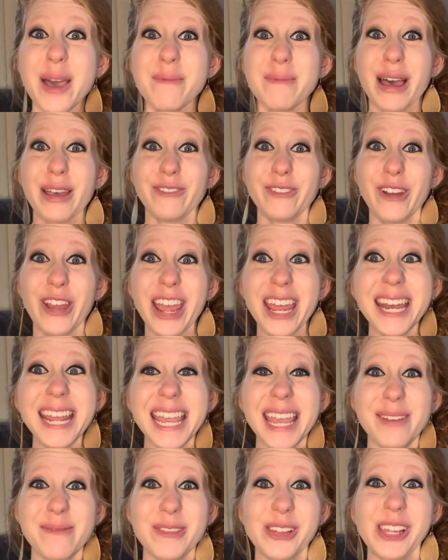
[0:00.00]
My friend
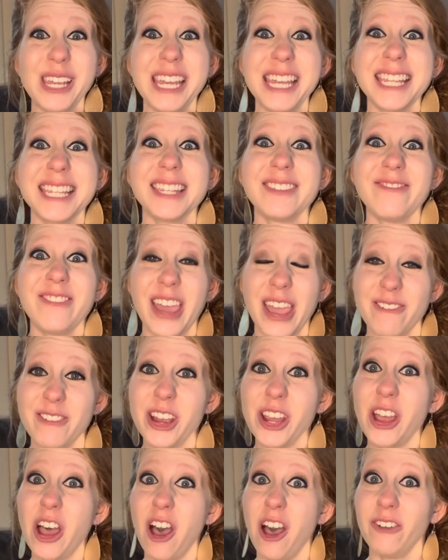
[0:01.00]
Emily's
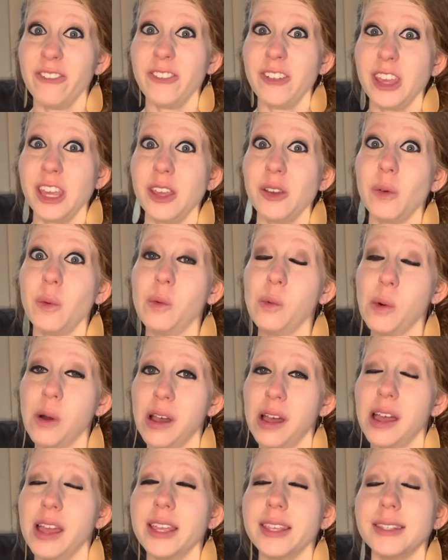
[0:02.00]
favorite coffee
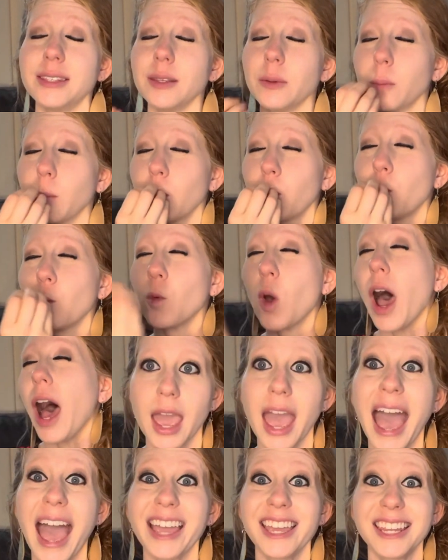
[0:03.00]
was,
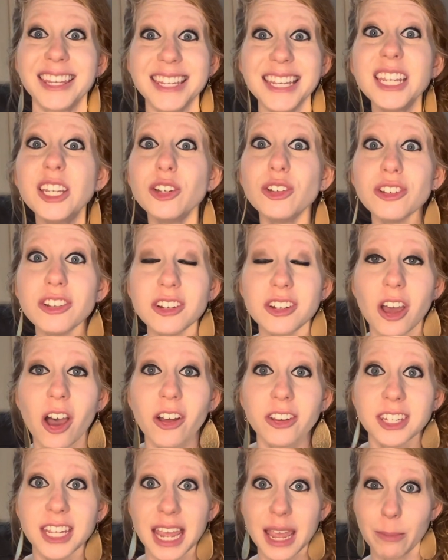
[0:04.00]
I continue to
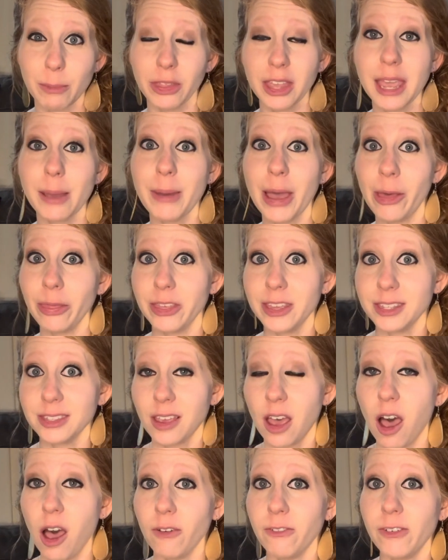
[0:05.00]
talk to Emily about this
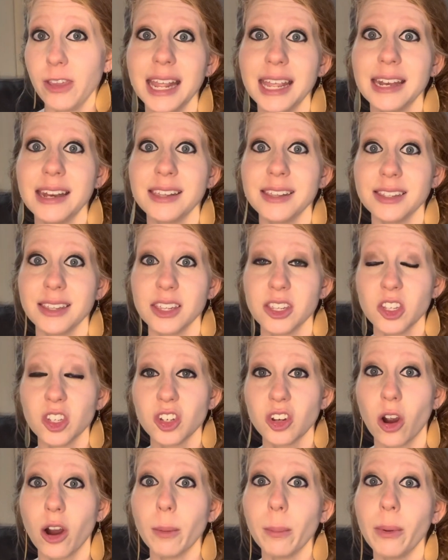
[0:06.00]
coffee, and it is a
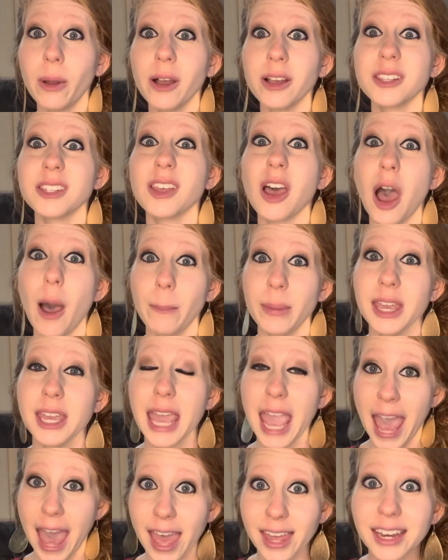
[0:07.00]
Starbucks
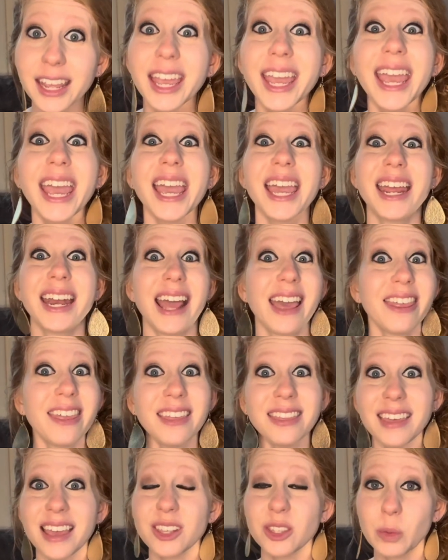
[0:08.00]
copycat. And I
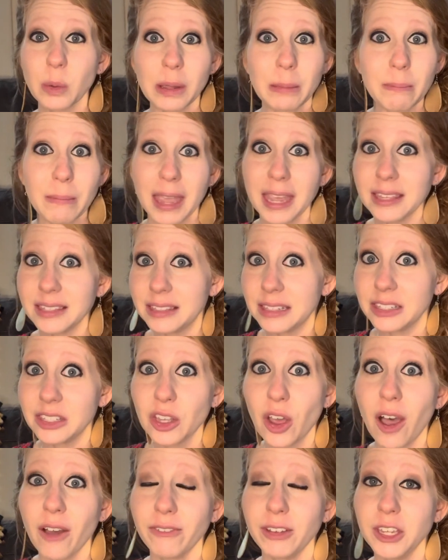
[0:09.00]
think that's what makes this
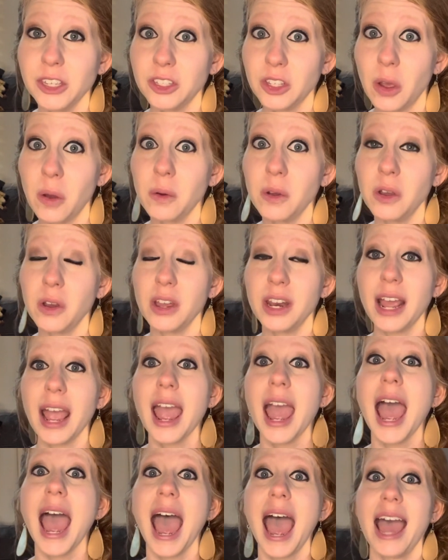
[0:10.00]
coffee so good.
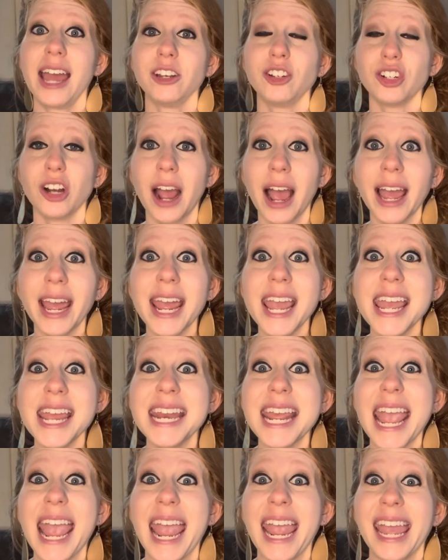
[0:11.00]
I try
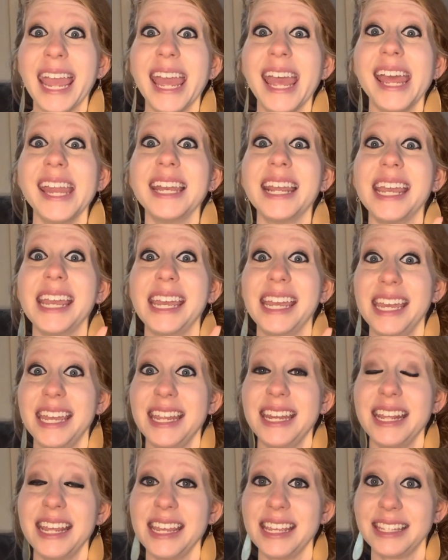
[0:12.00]
it and
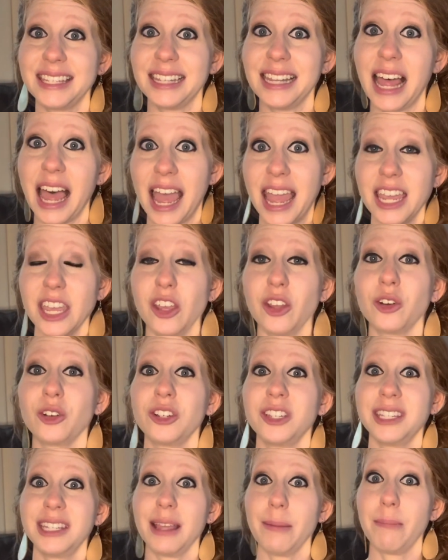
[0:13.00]
it is like you're
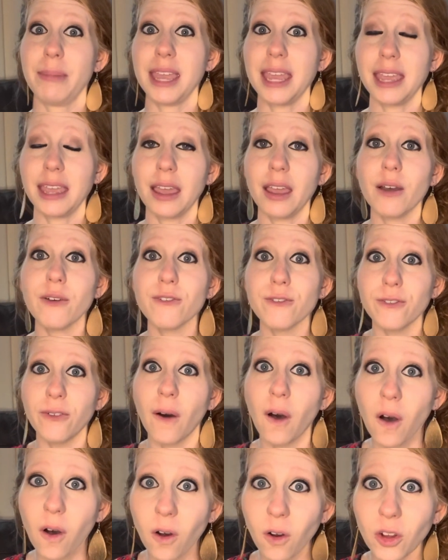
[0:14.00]
sipping
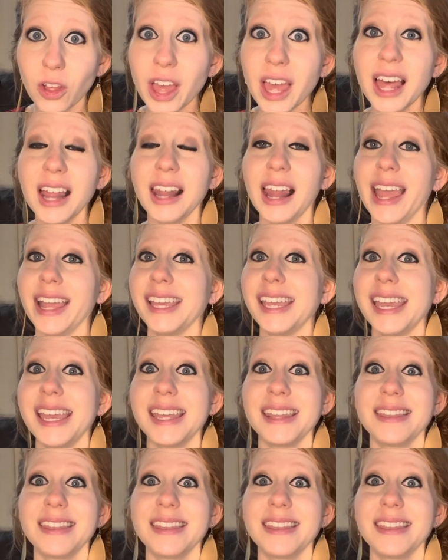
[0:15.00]
fall. Like,